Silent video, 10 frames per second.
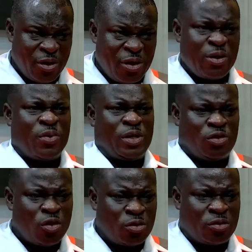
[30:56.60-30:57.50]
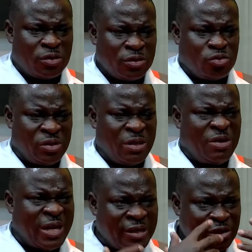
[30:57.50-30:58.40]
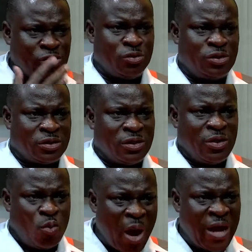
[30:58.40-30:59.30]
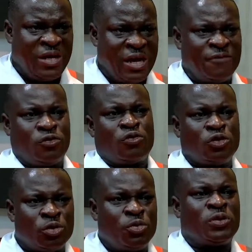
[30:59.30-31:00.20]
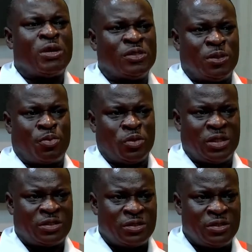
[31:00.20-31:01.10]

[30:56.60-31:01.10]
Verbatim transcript: We talk to them, they understood why they have to contribute towards the project.